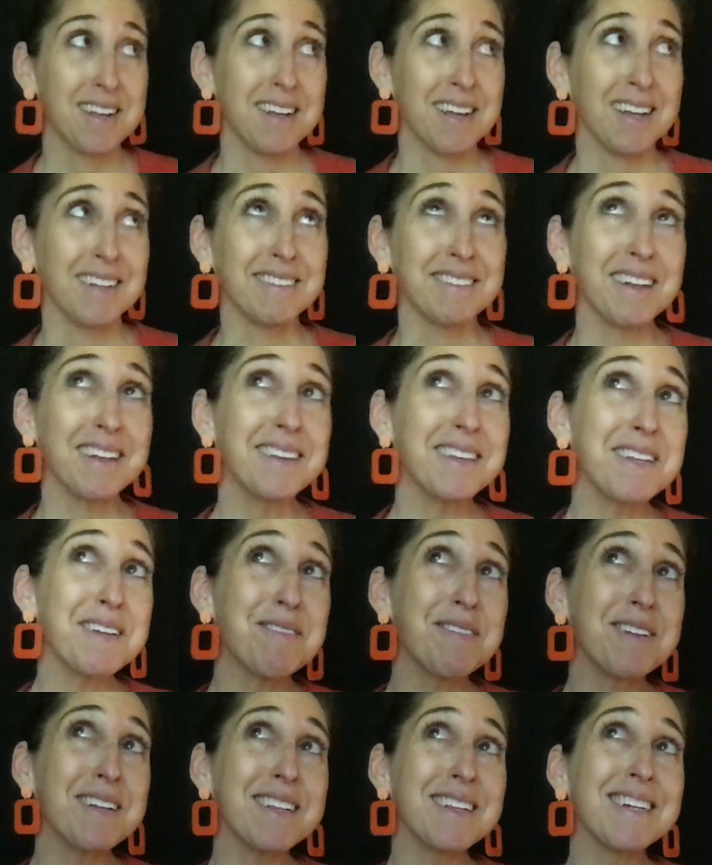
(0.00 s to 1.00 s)
And suddenly
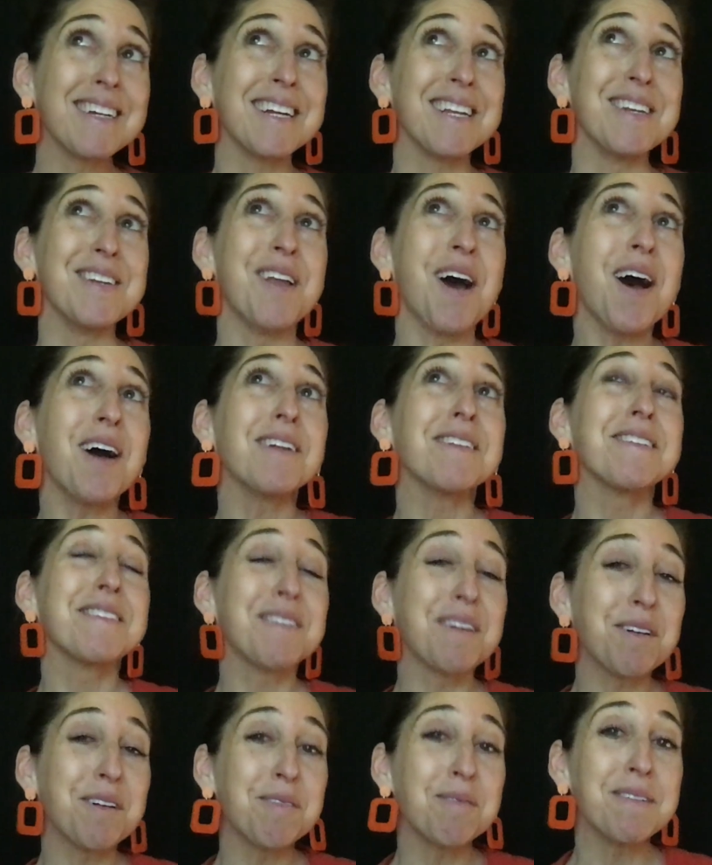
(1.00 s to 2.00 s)
feeling not
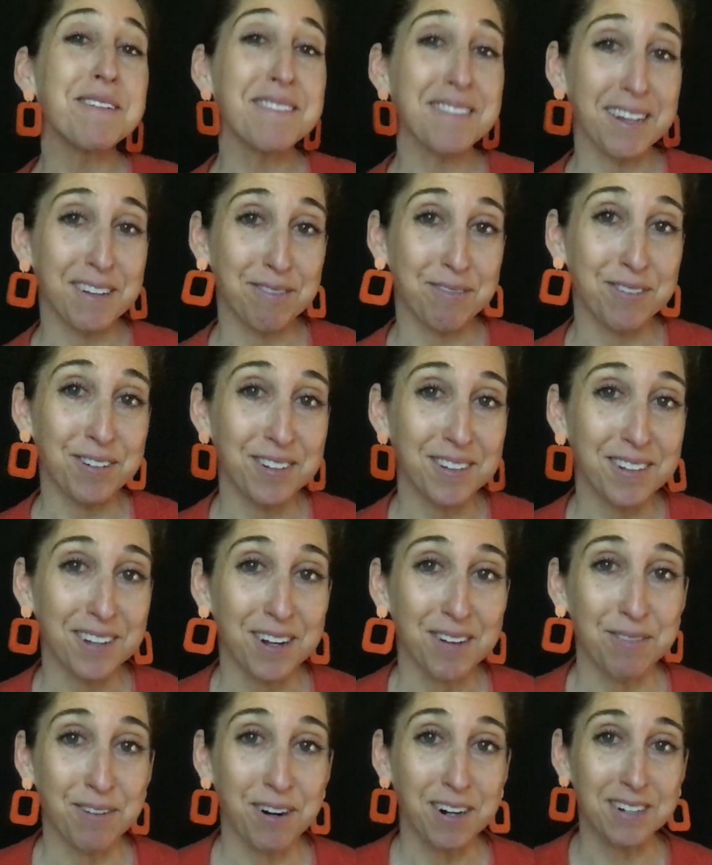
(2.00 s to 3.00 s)
so resentful
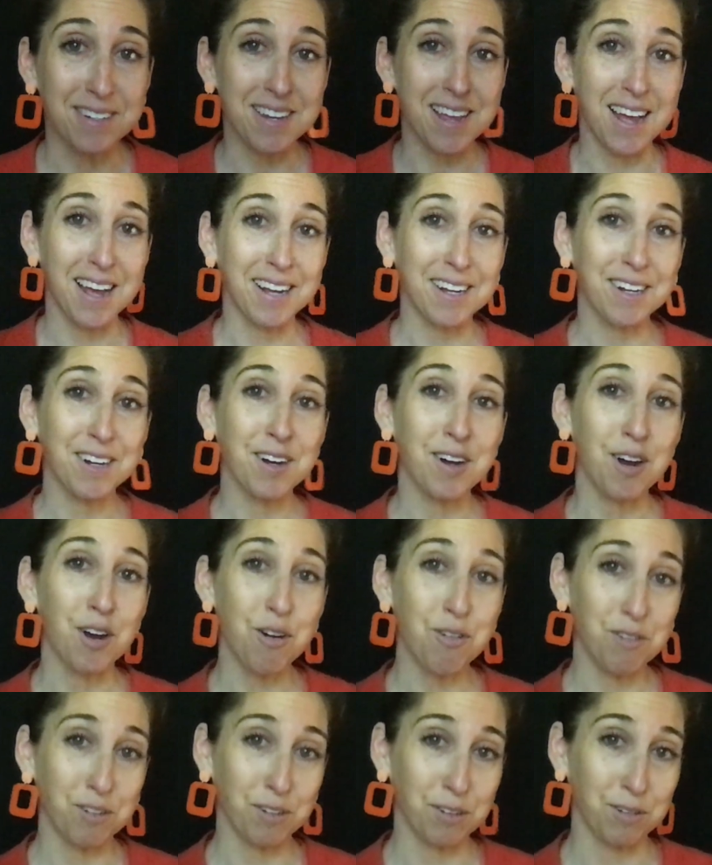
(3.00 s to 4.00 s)
of our tech
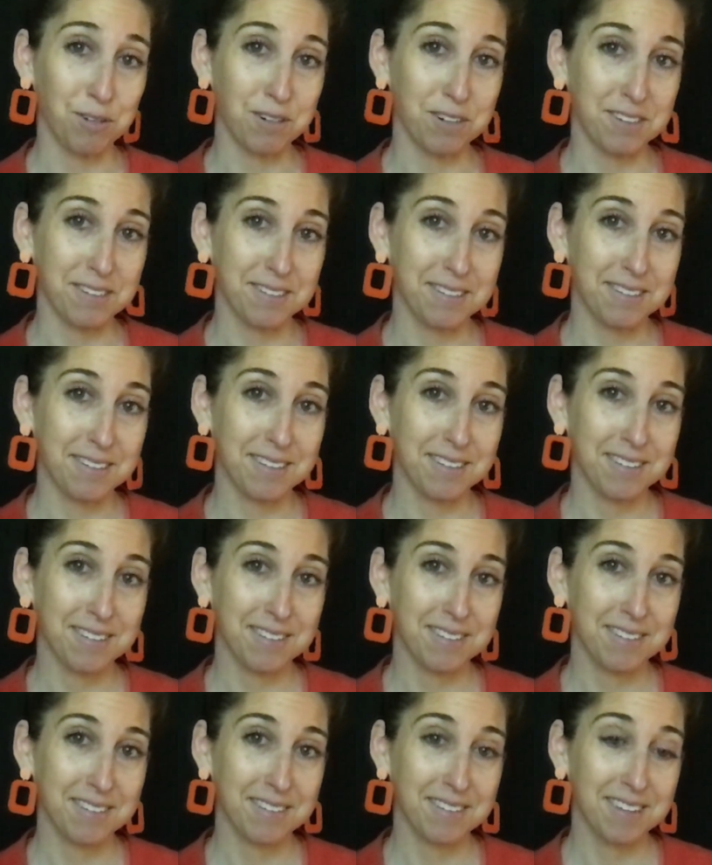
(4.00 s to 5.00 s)
overlords.
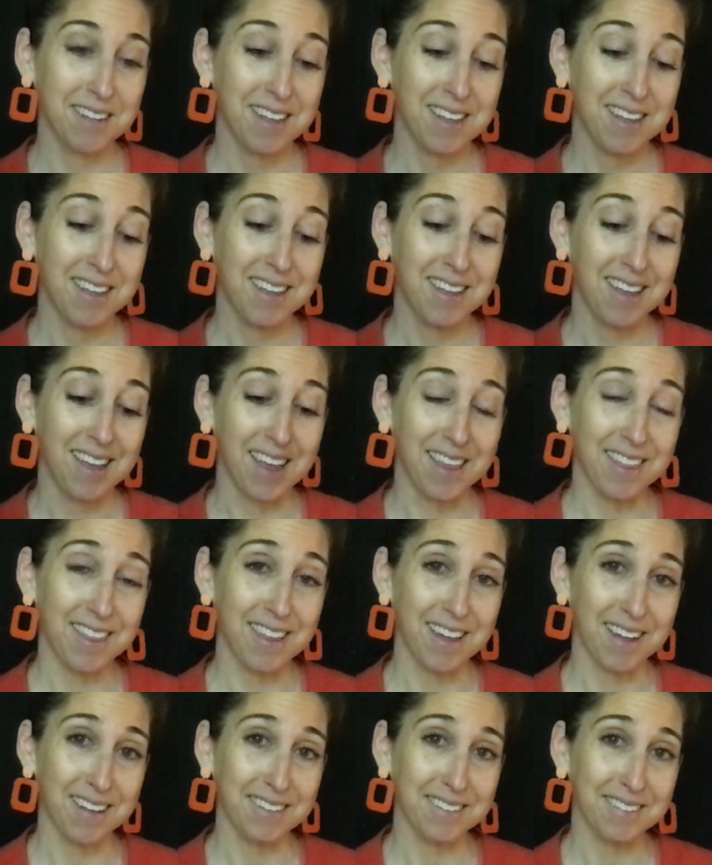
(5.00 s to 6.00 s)
And
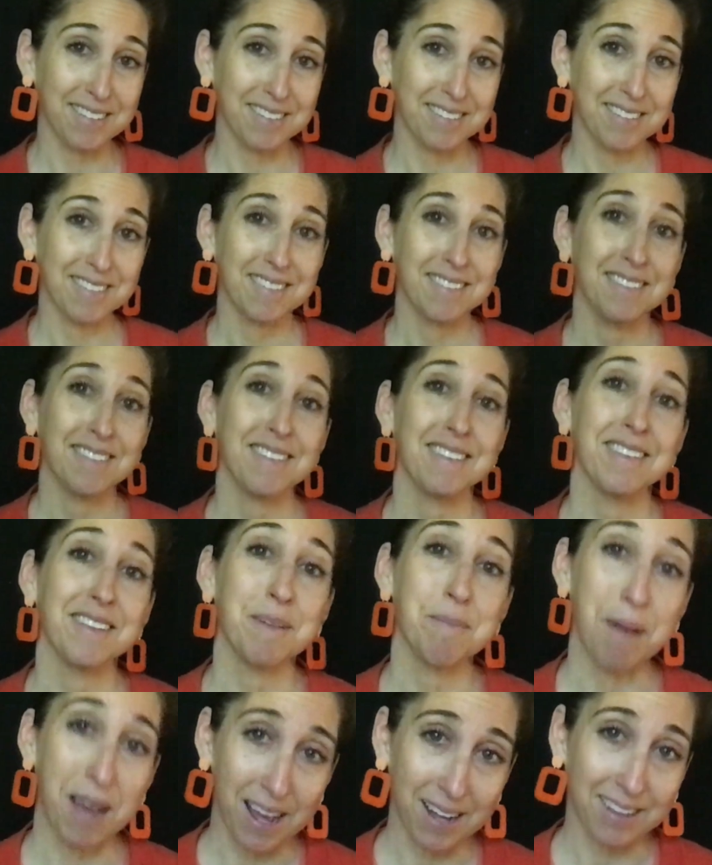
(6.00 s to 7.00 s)
thus,
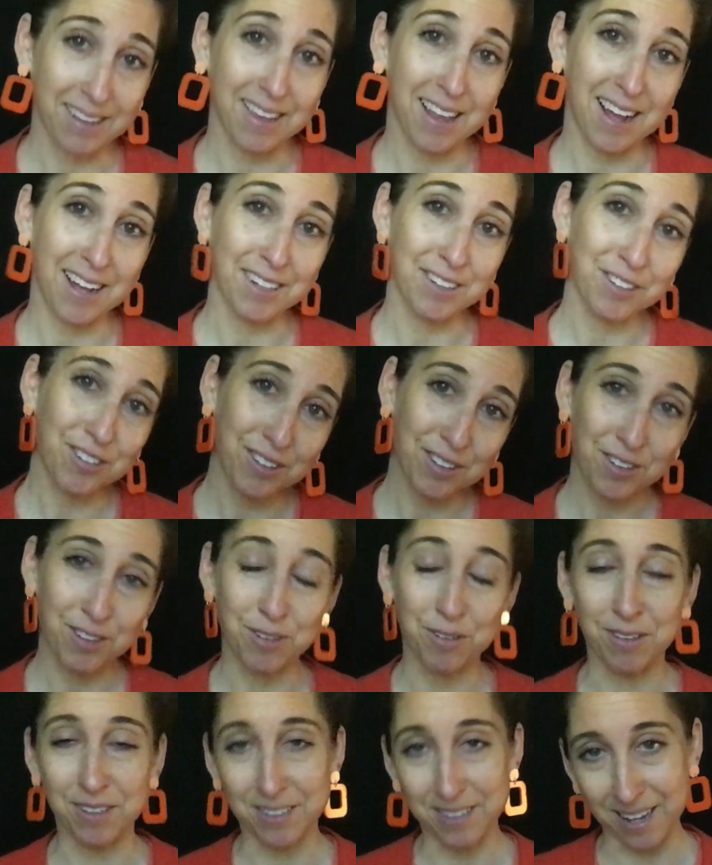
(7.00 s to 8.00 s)
the backlash
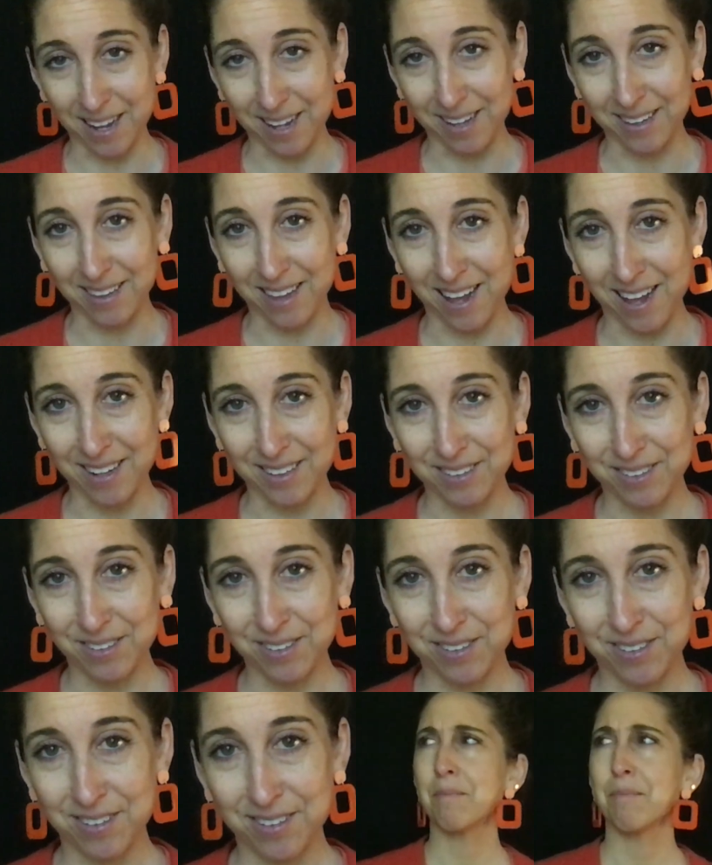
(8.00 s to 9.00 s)
to the techlash.
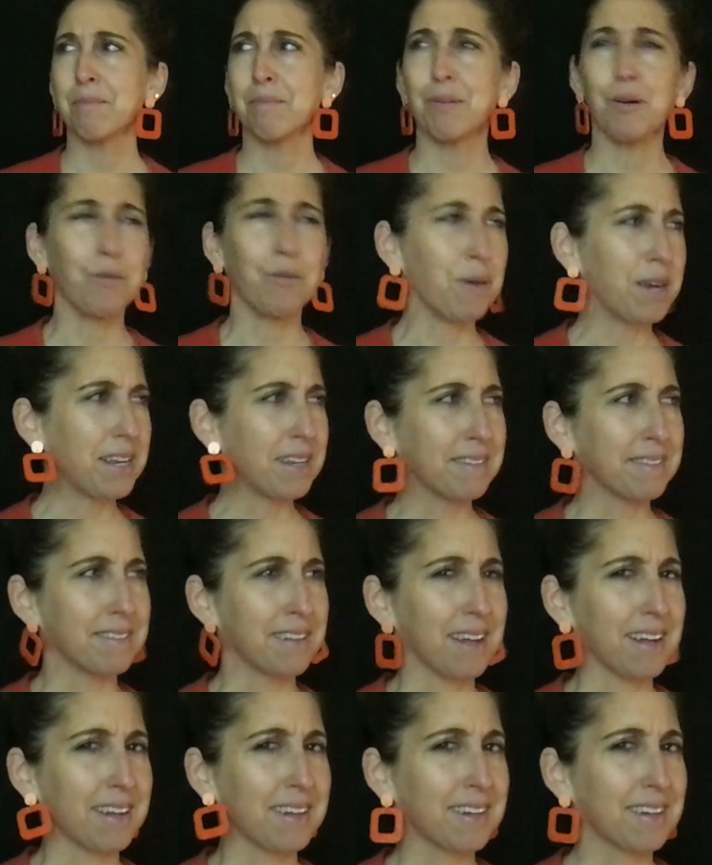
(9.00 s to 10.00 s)
But wait a sec.